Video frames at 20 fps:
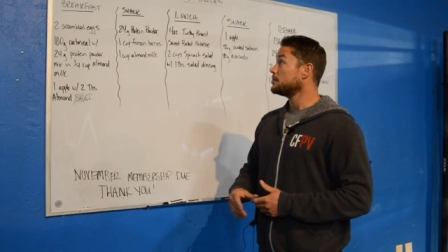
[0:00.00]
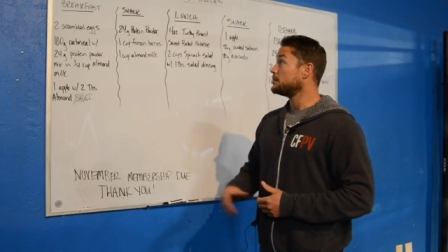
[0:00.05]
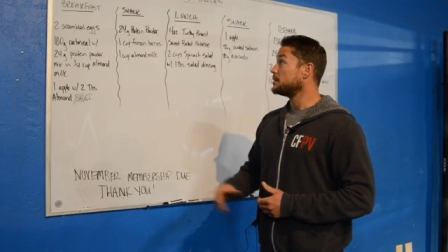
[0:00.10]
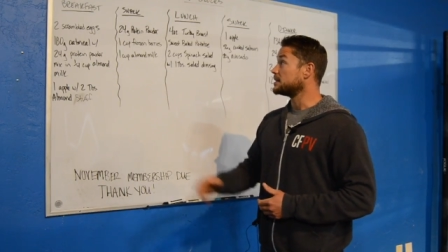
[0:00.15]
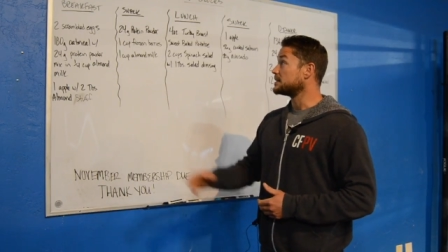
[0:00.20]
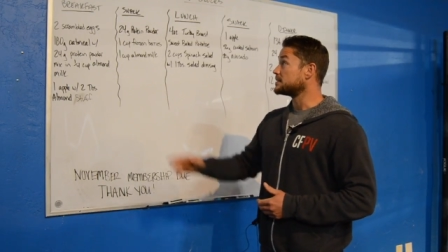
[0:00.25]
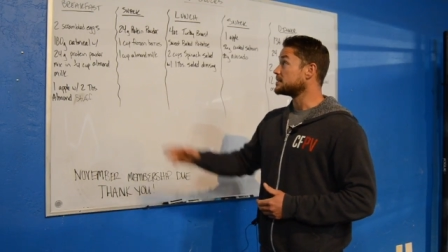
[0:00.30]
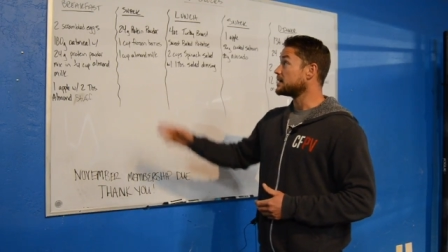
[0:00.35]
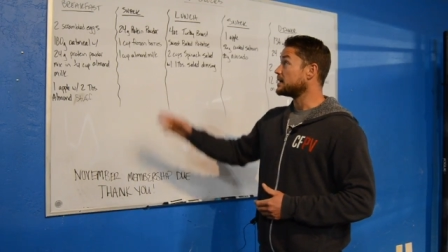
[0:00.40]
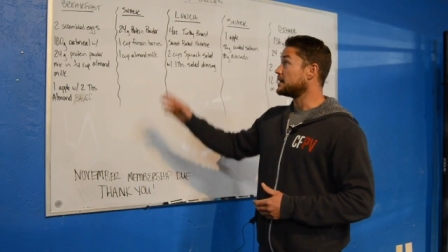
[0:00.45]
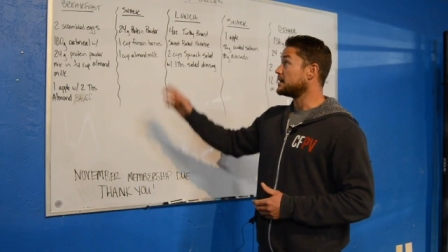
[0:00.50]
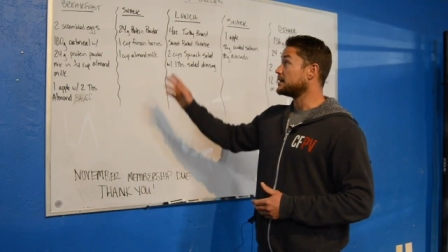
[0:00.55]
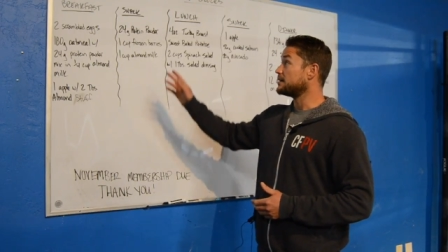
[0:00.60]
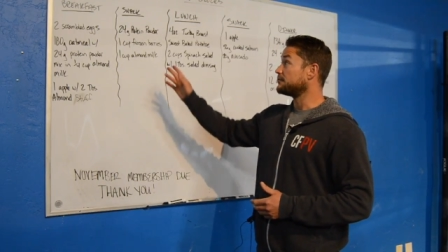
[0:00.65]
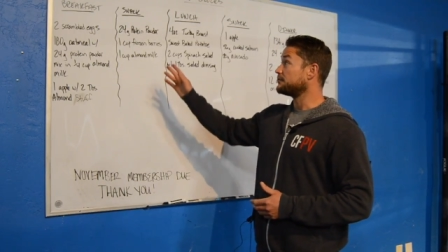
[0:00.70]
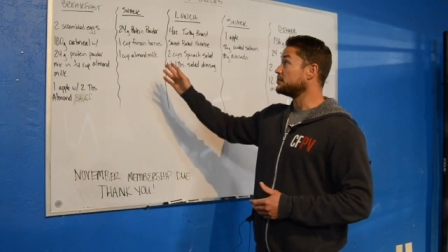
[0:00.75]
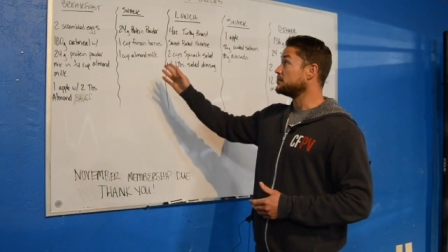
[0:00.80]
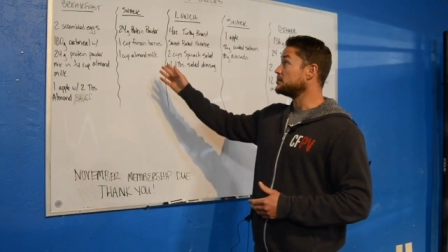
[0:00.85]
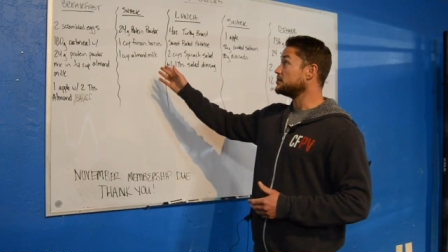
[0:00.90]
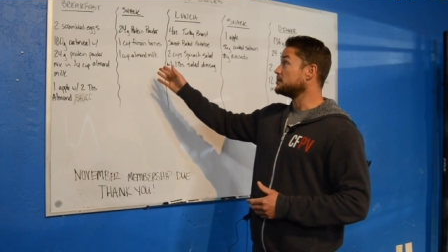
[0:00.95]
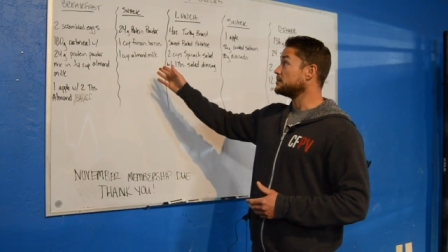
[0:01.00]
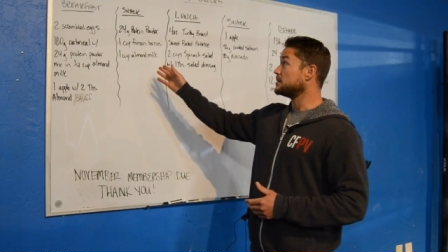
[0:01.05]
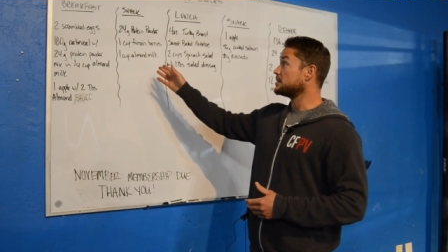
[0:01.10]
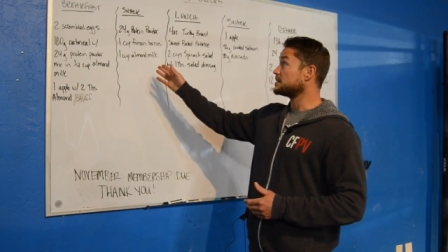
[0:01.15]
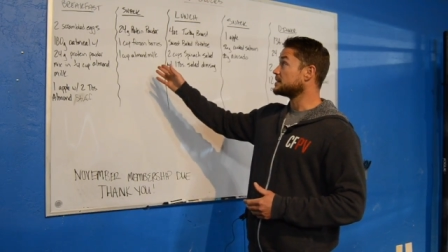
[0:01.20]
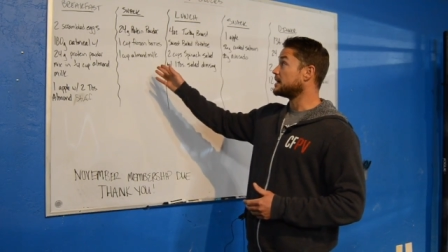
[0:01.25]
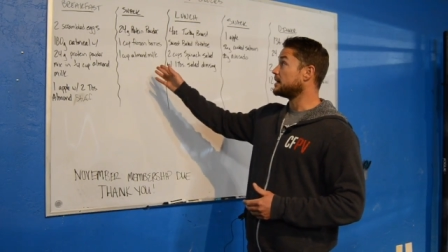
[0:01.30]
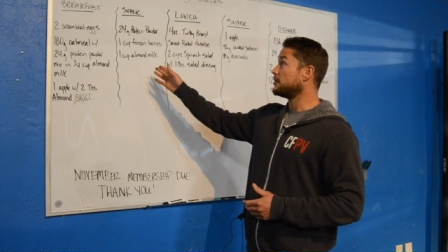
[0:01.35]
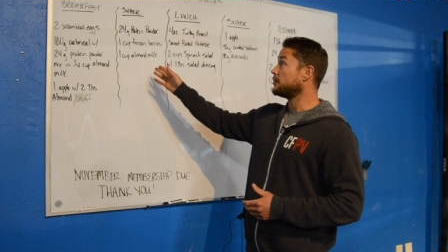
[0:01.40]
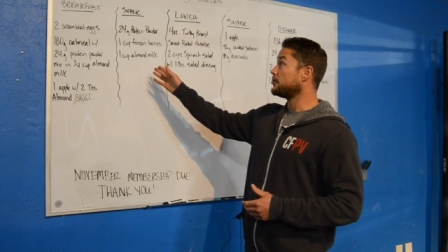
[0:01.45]
But uh, if you do
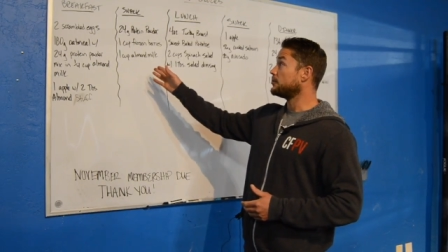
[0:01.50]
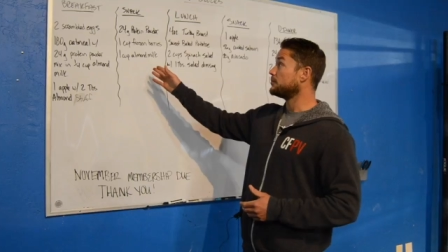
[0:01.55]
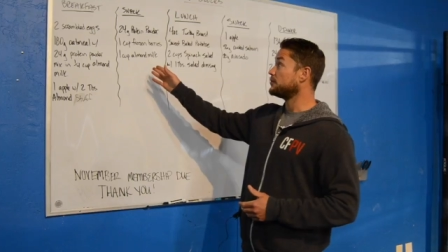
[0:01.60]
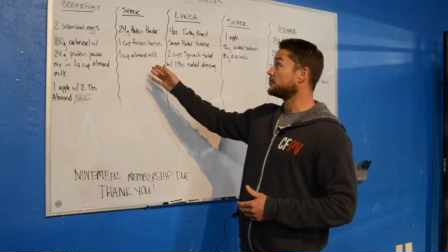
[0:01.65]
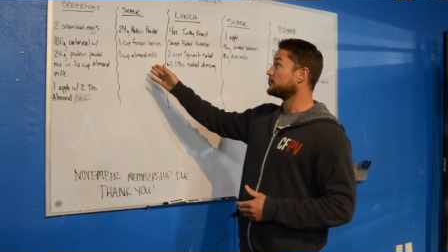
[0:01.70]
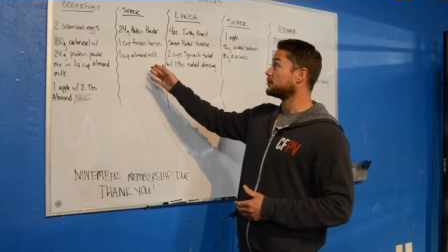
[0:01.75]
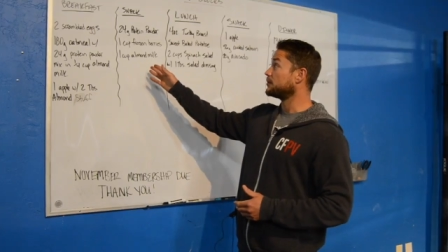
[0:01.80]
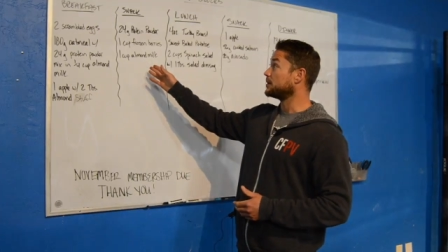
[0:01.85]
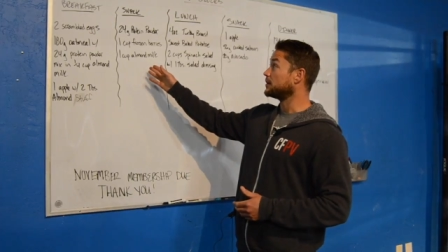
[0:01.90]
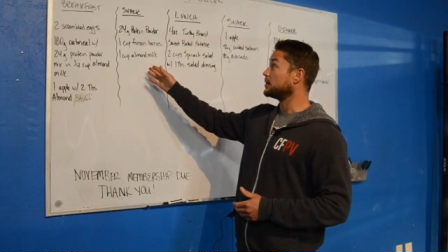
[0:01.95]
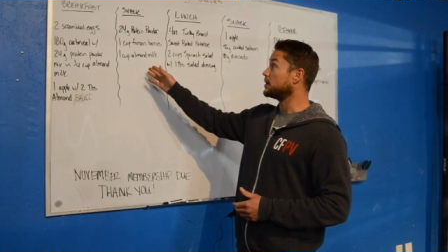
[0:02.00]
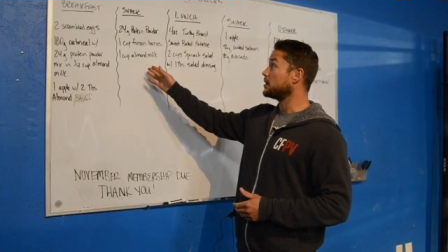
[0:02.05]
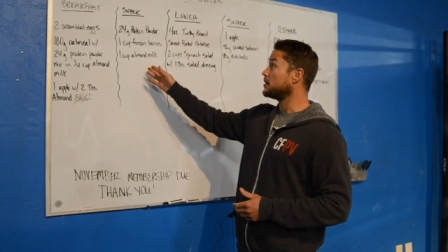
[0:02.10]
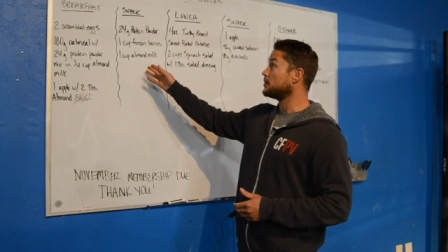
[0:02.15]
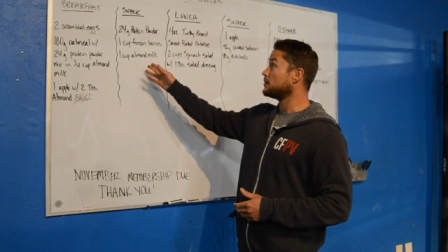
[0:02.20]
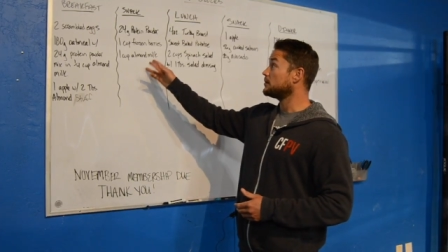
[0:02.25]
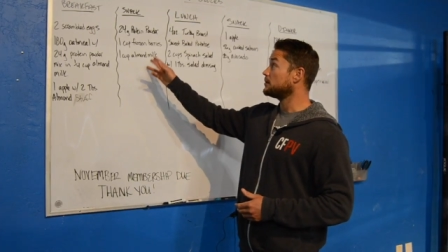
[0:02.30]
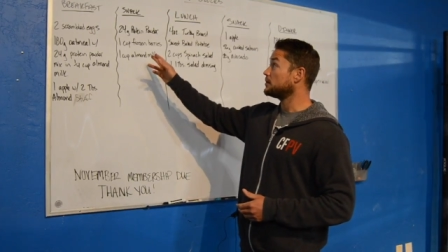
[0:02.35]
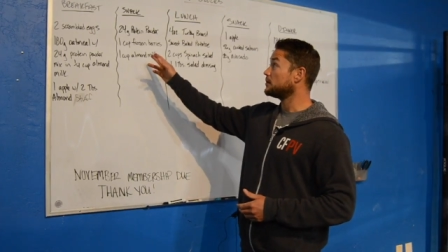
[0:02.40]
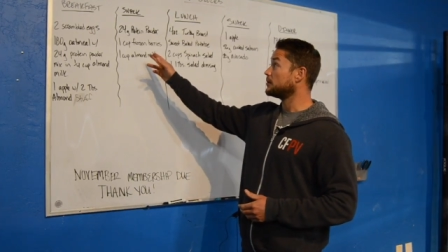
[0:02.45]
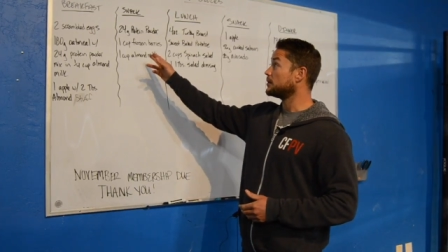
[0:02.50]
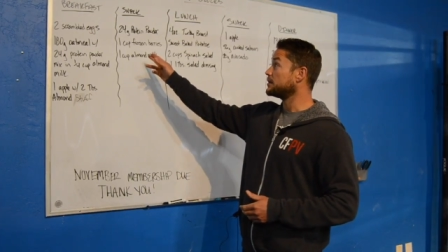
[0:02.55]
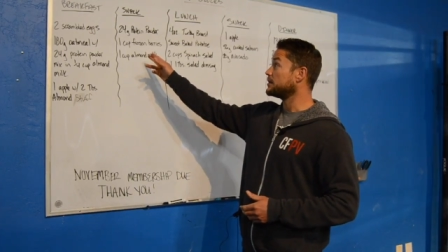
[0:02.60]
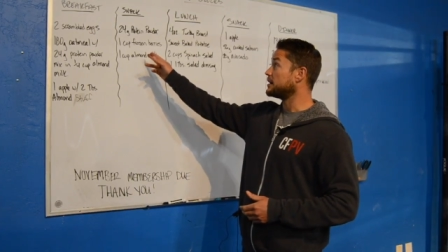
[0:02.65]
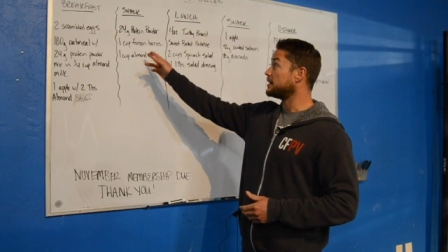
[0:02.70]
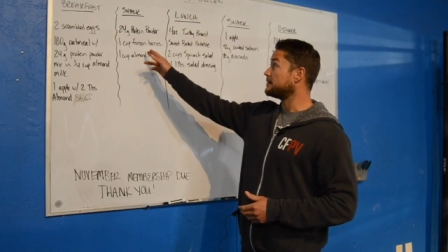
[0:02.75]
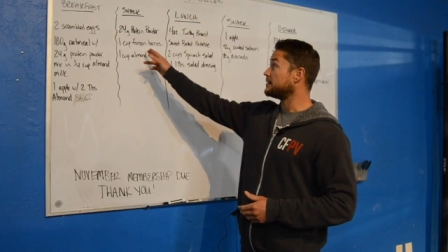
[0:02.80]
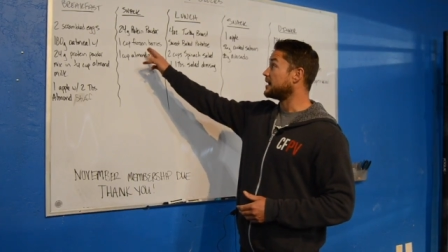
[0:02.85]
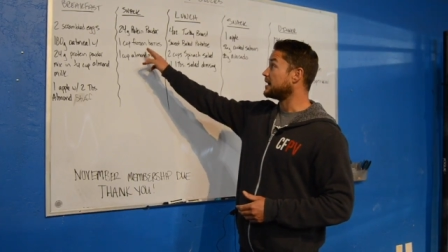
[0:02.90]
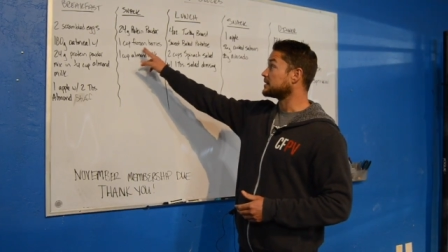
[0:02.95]
this at home before you go, or you
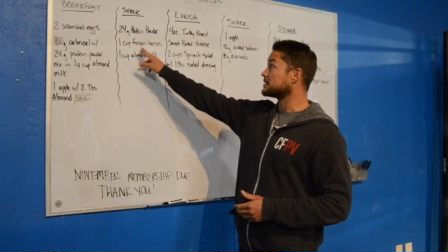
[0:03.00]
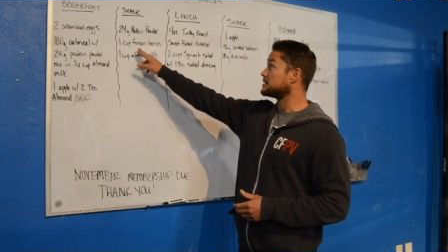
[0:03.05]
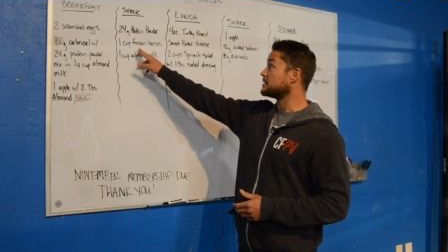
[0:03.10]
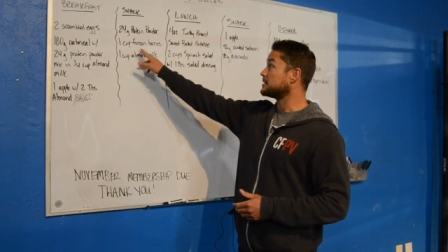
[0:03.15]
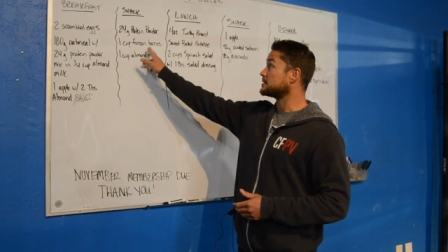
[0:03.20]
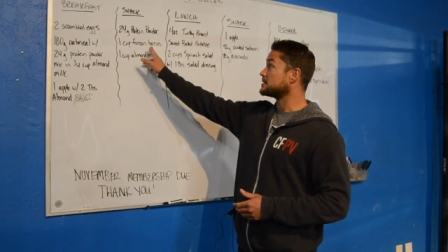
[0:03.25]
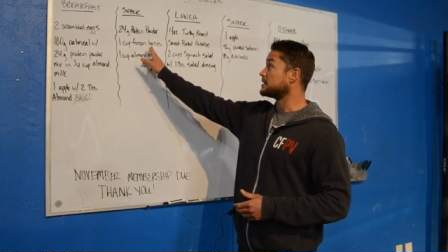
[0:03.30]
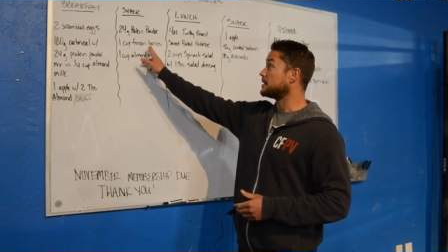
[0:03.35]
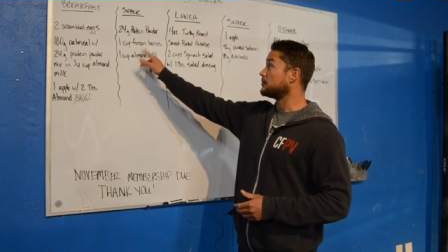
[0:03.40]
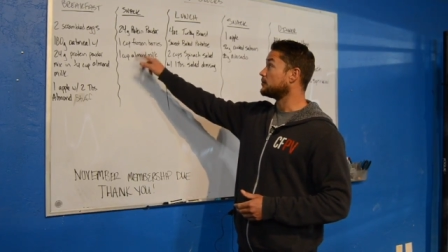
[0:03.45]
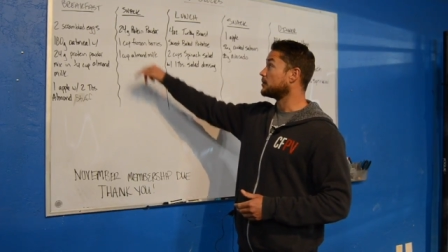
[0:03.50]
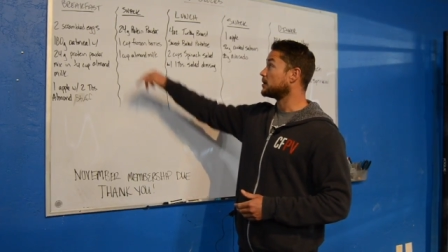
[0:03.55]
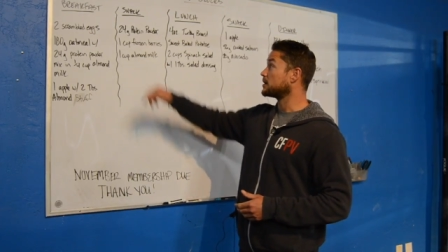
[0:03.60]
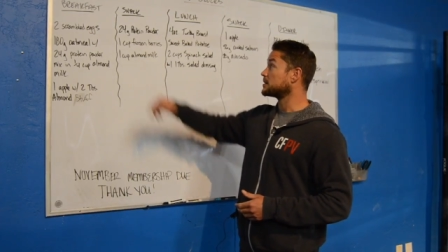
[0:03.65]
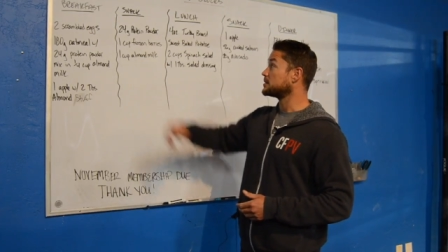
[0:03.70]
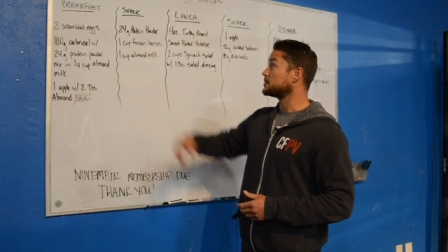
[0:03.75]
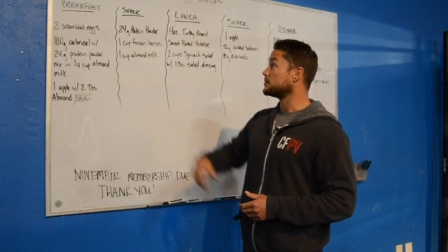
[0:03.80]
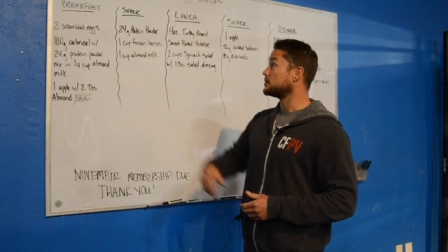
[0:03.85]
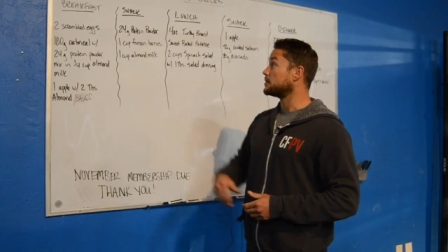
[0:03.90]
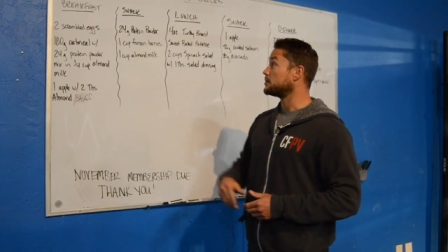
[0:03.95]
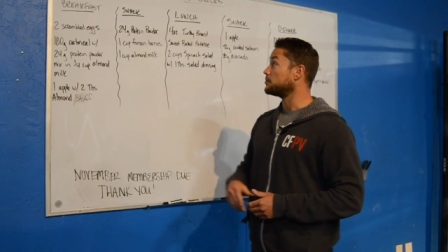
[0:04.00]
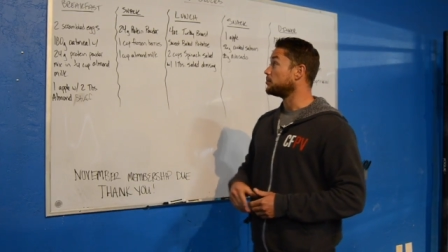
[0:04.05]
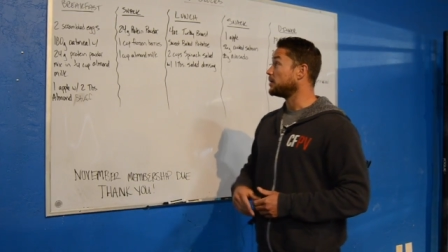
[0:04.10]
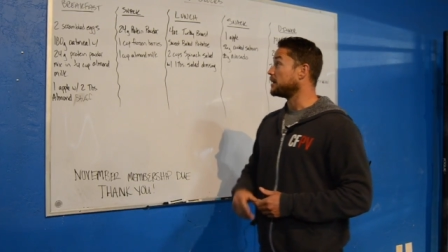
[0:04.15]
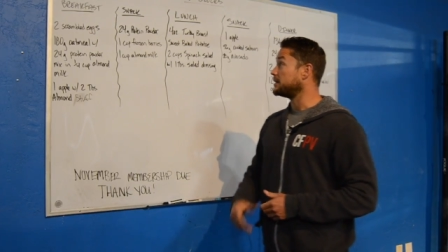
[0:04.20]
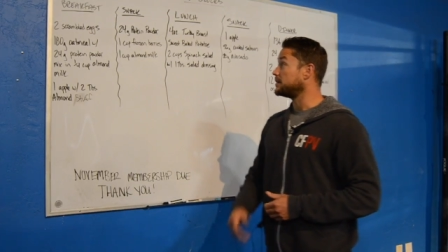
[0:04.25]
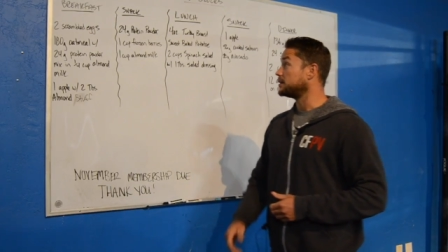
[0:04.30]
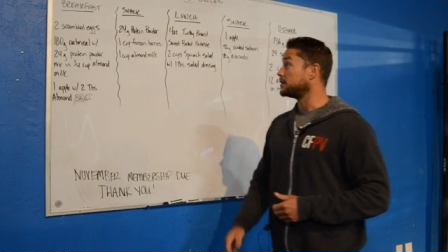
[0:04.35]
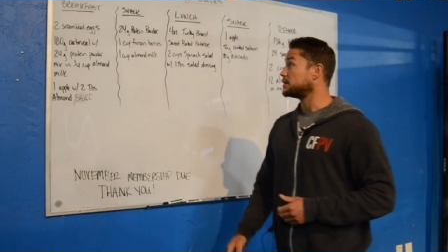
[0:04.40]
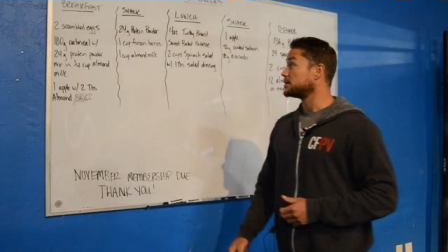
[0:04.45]
have access at work to a blender